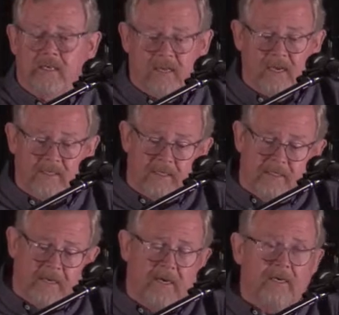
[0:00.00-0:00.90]
Does
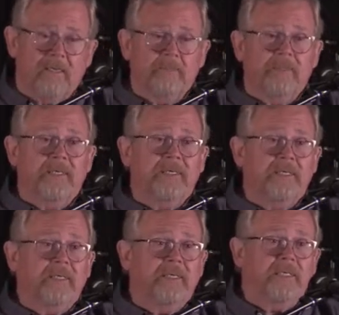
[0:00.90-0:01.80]
it come
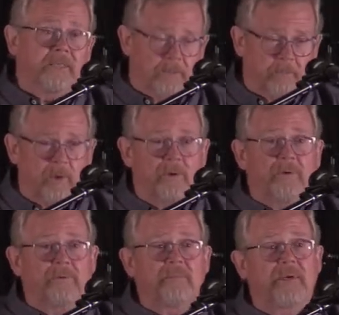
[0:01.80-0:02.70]
in a
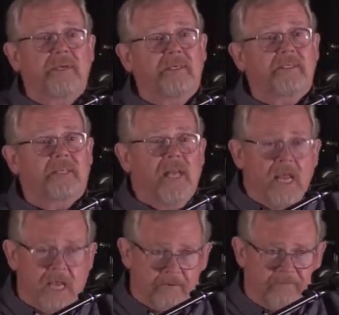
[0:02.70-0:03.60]
moment
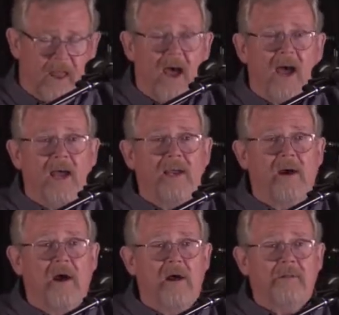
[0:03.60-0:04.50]
and fly
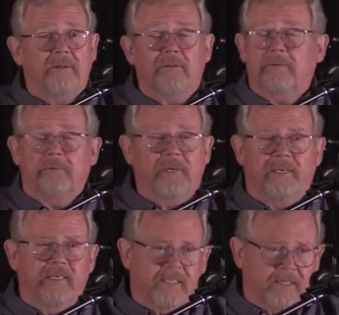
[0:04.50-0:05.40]
on the
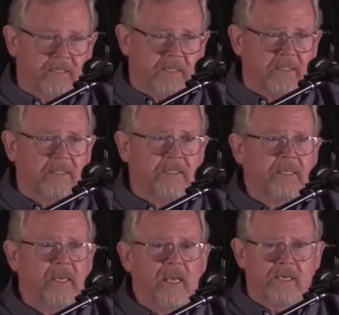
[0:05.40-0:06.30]
wind?
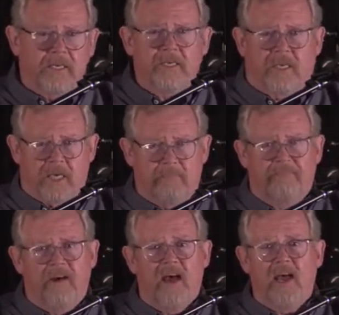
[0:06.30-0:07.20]
Do you keep
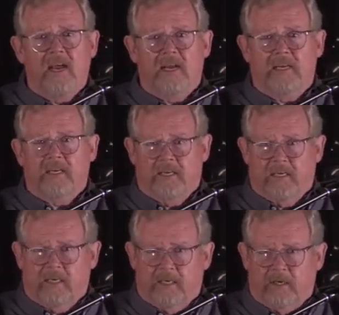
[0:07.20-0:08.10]

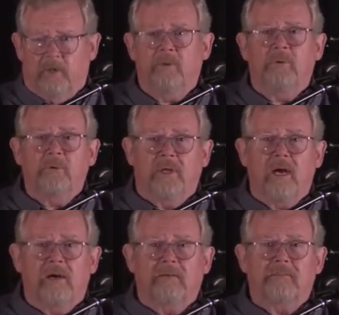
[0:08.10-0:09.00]
finding new
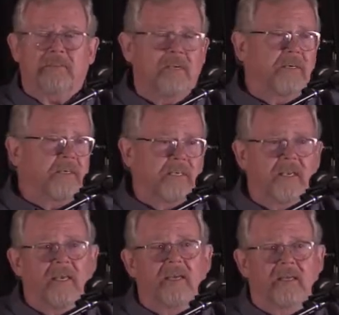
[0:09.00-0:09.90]
loves
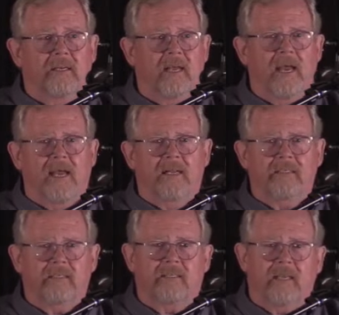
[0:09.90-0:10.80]
again
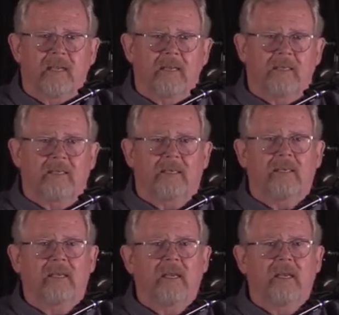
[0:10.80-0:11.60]
and again?